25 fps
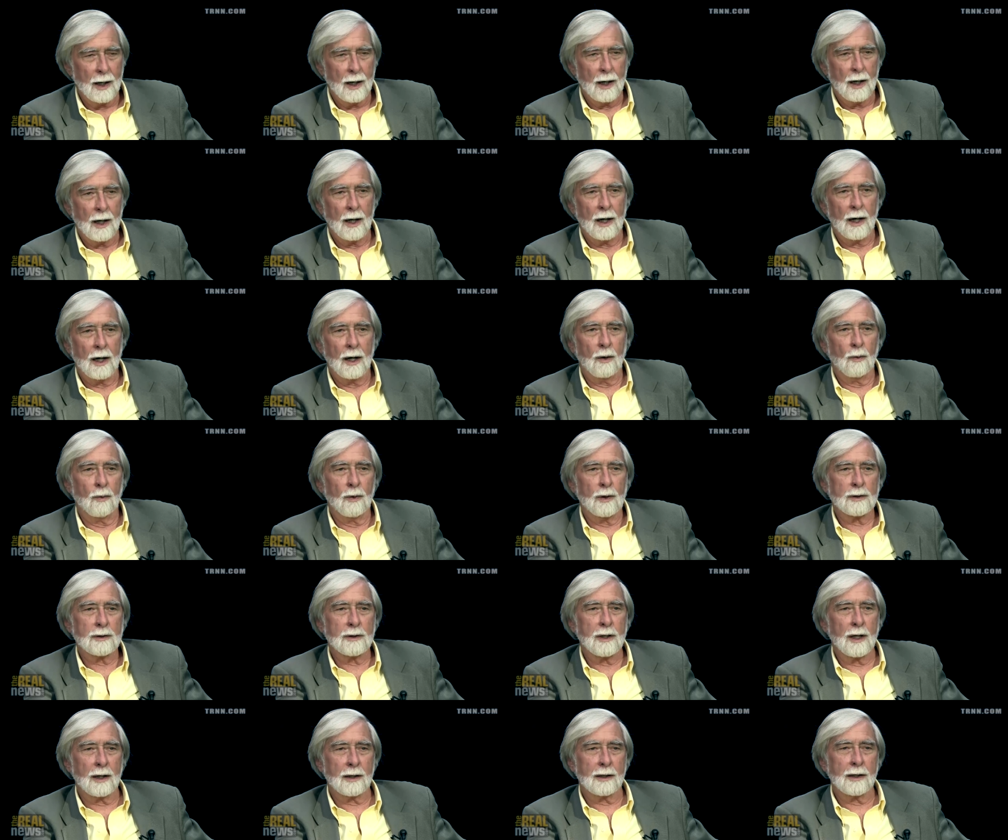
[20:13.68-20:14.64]
uh,
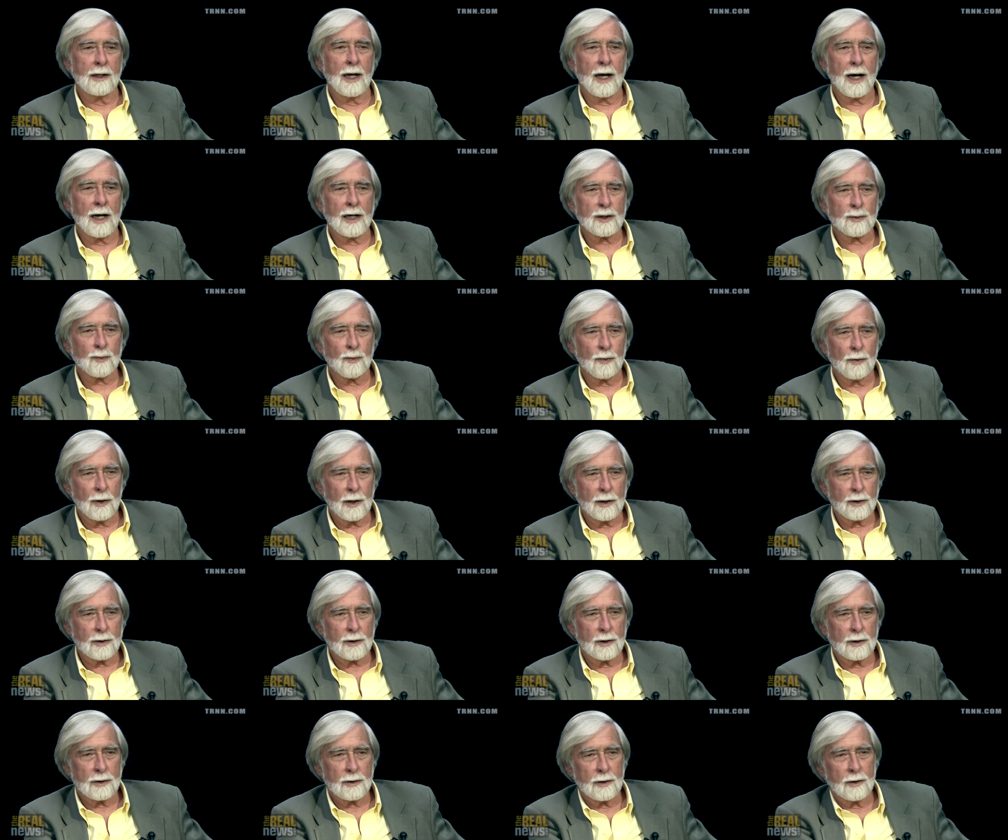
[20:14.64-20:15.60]
was that the
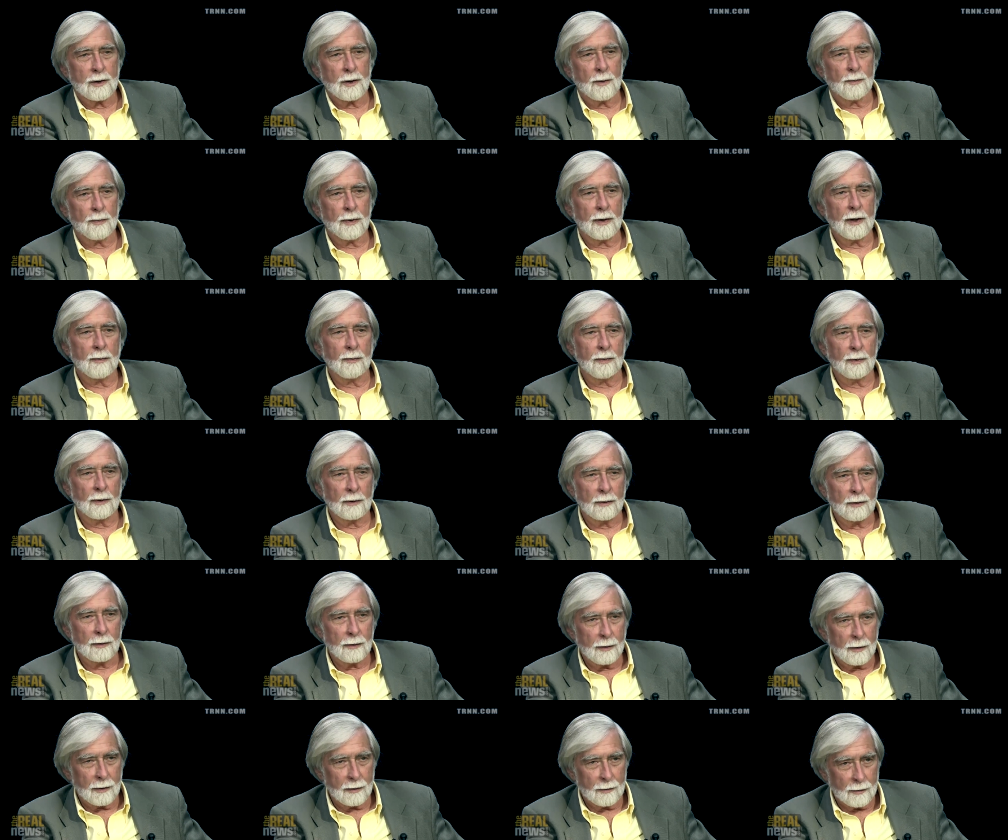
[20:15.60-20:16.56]
aspirations of the
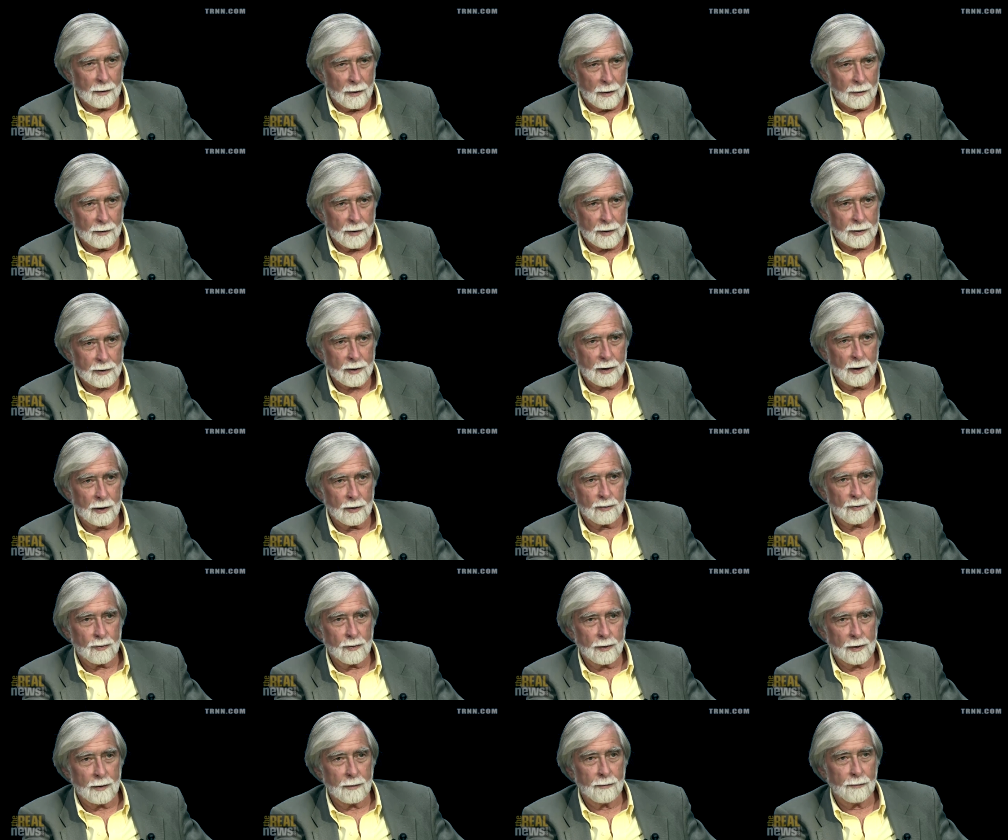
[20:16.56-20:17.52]
people in, in this
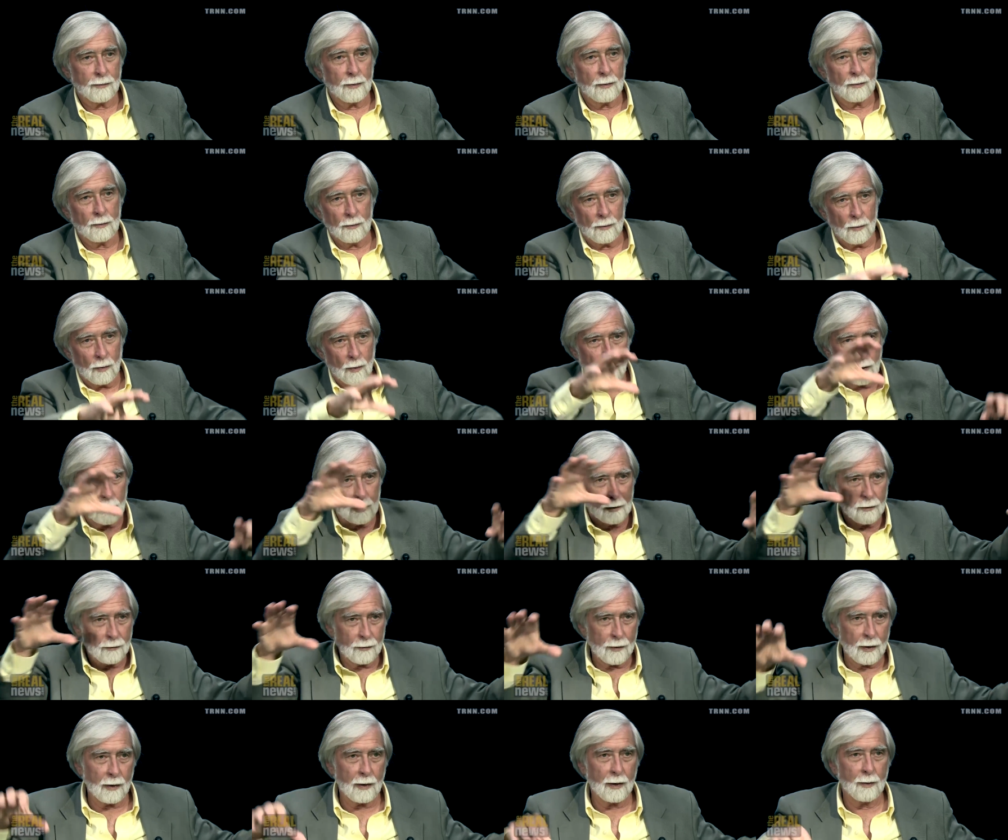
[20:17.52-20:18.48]
country, from all
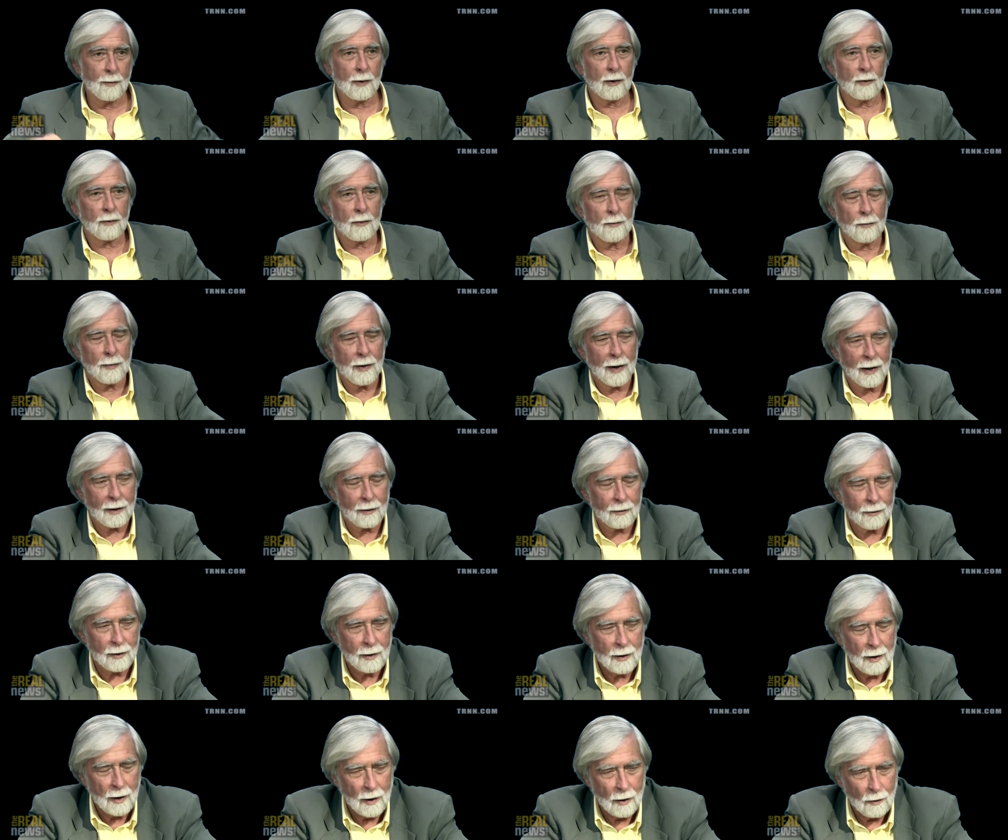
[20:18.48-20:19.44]
of their immigrant
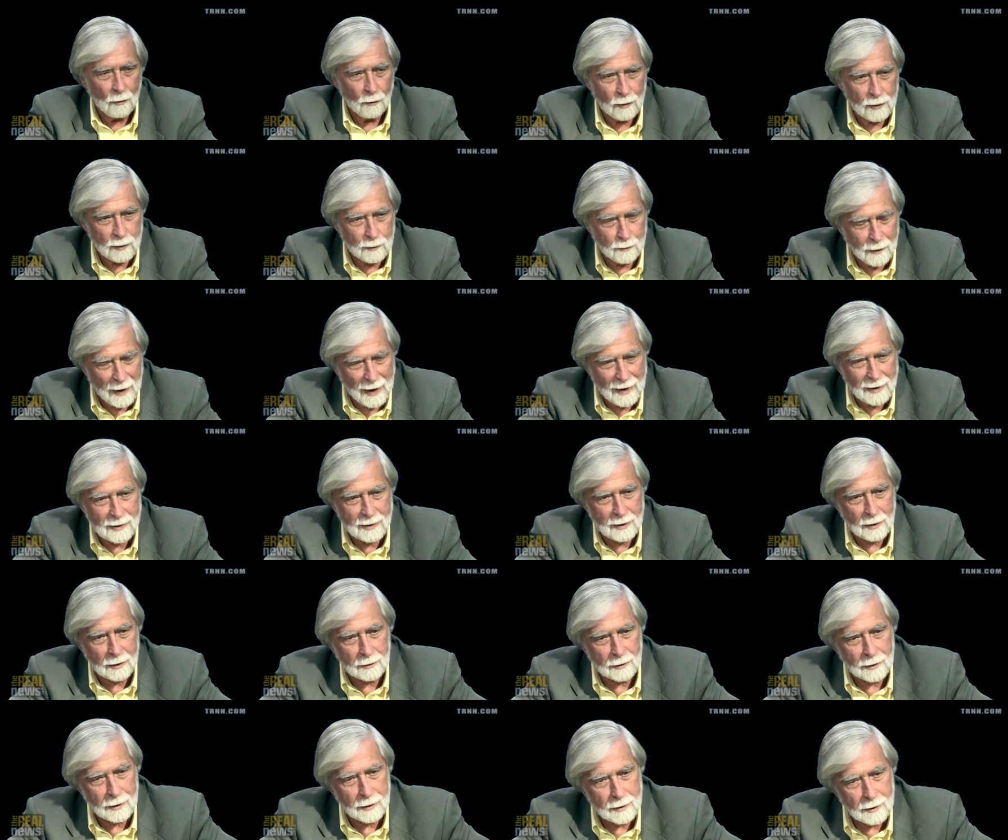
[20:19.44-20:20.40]
background, was
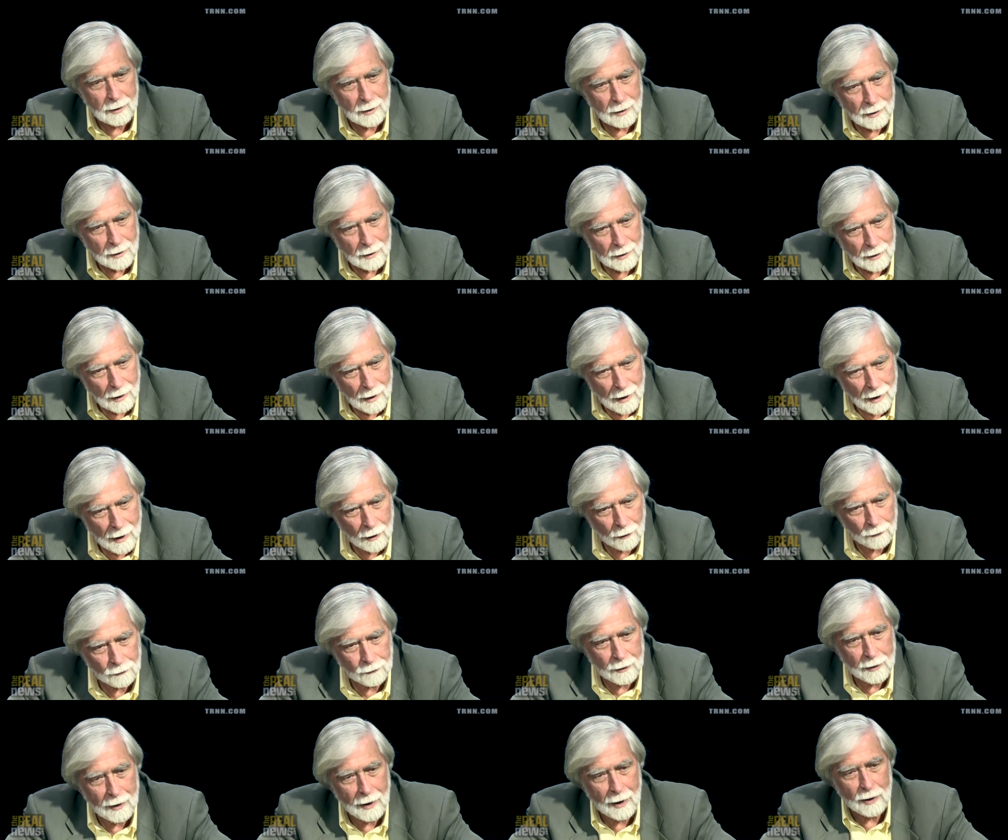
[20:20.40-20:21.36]
basically a
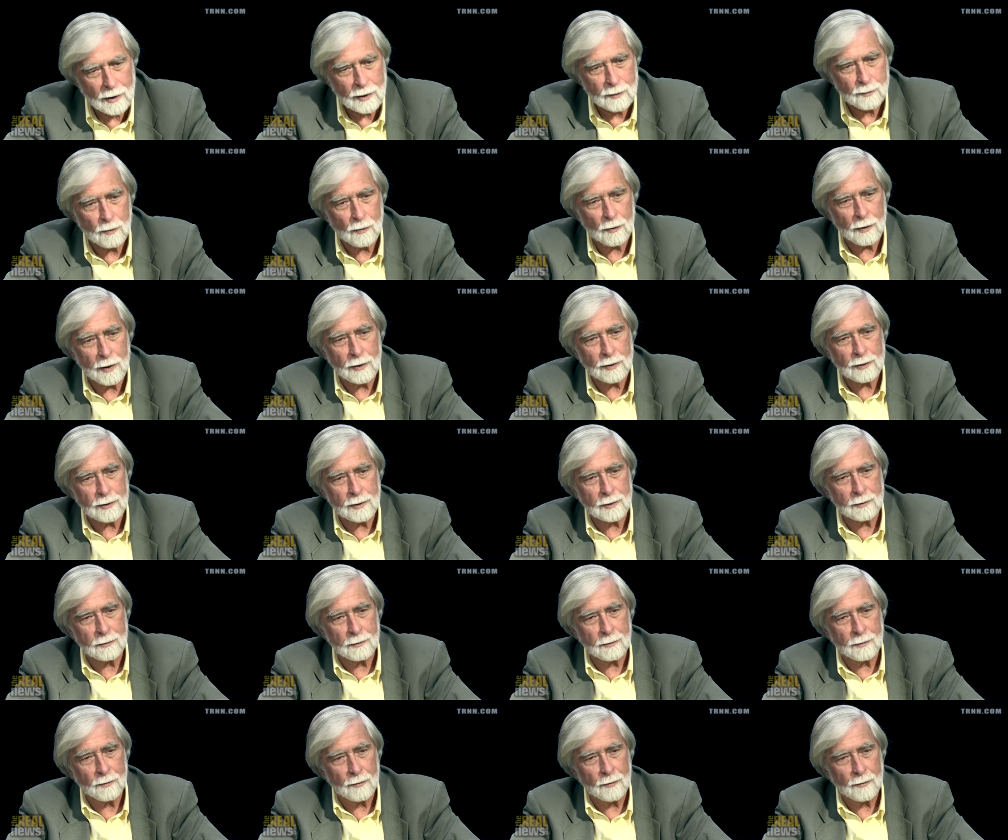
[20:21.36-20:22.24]
healthy aspiration